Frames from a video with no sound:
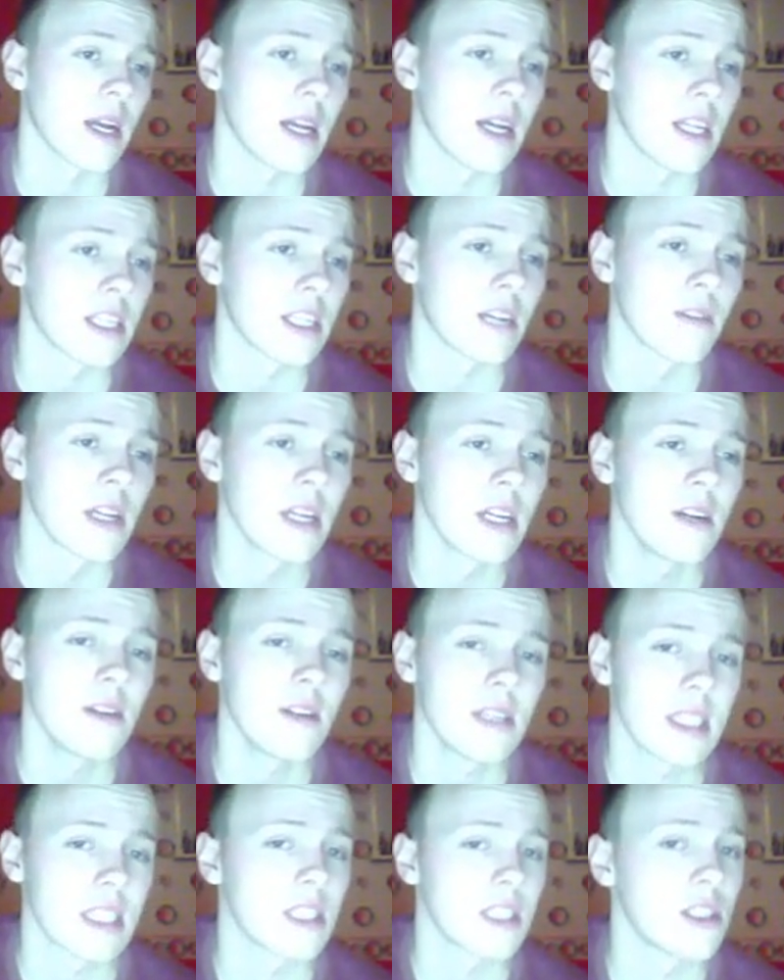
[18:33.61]

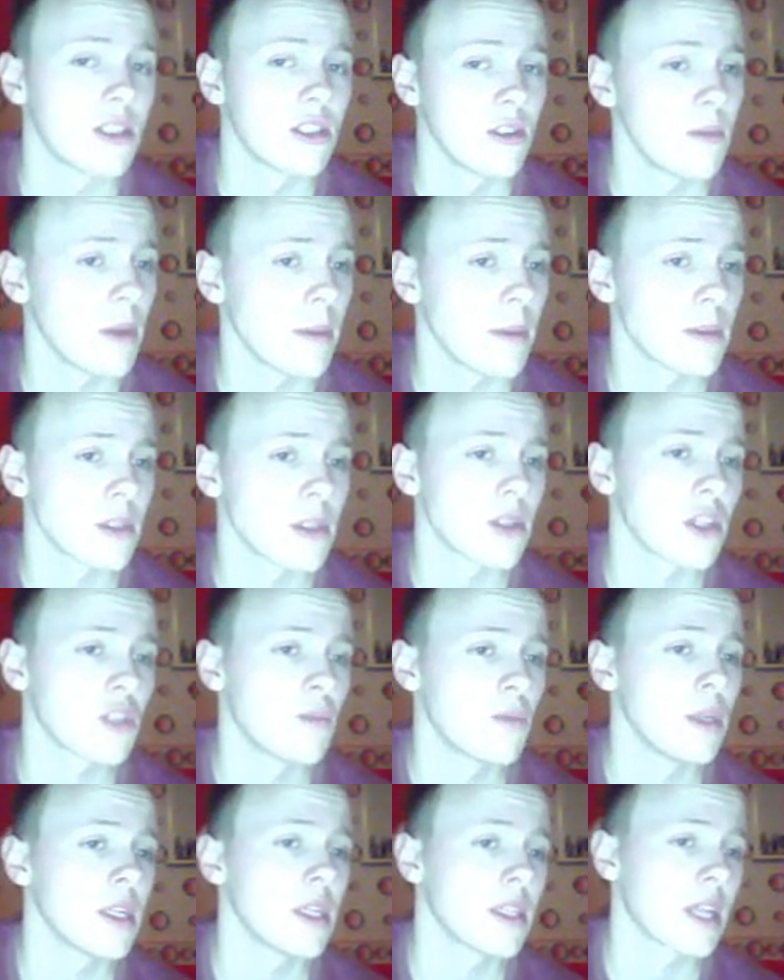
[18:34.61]
Escavalier, it shouldn't be able to
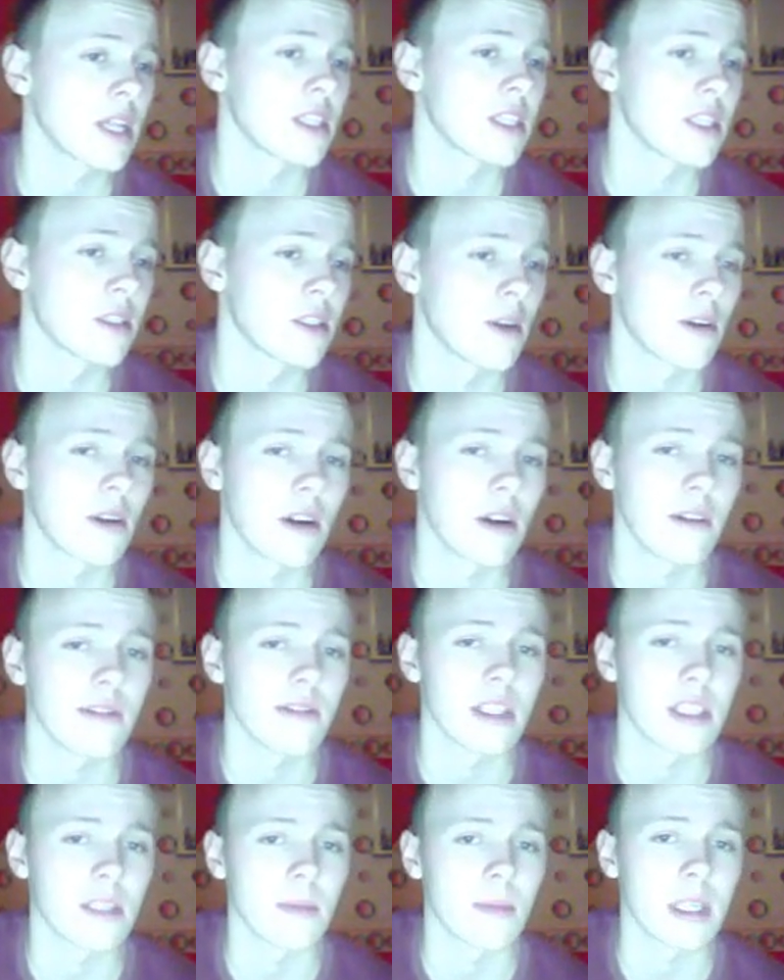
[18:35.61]
touch me, it gets knock
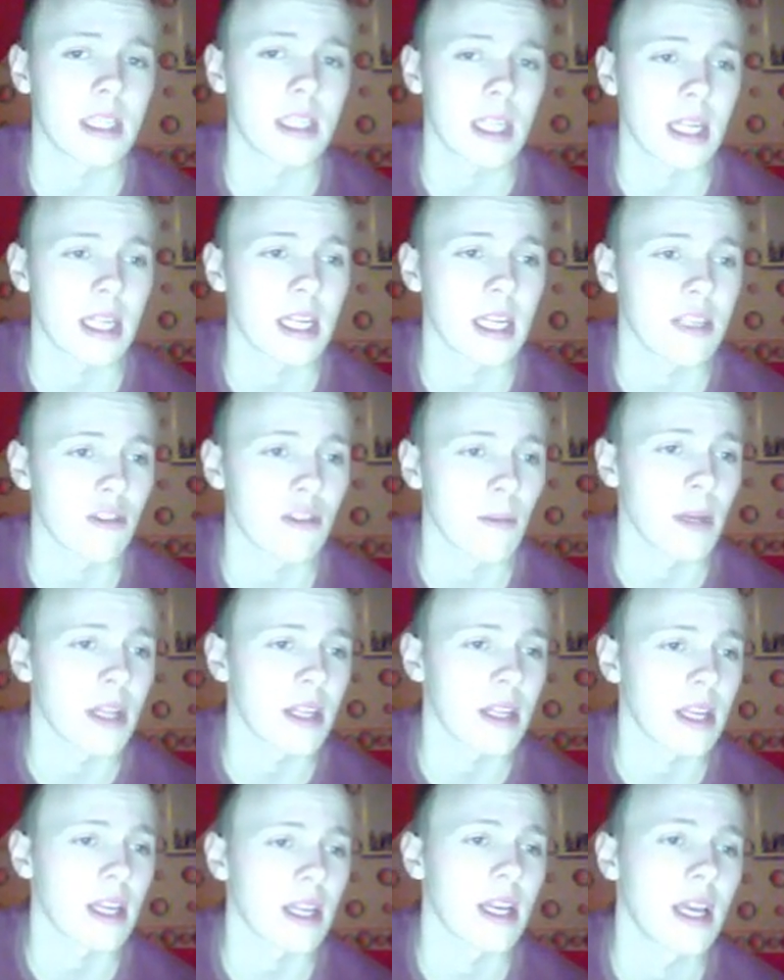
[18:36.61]
off, it's the best thing it has for
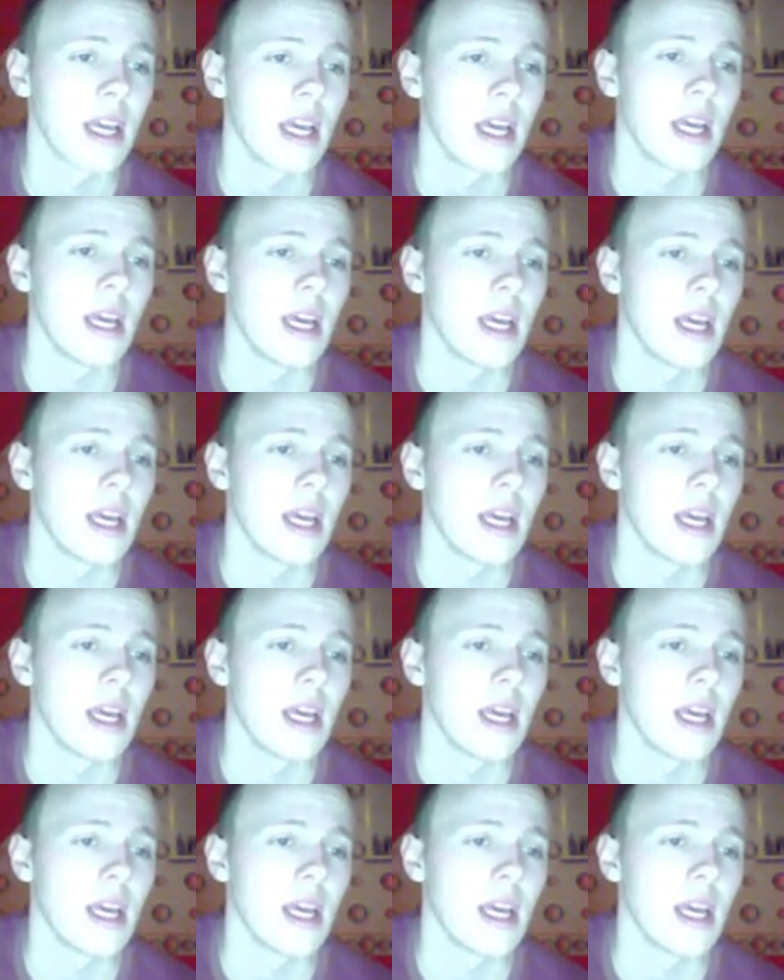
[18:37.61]
me, I think.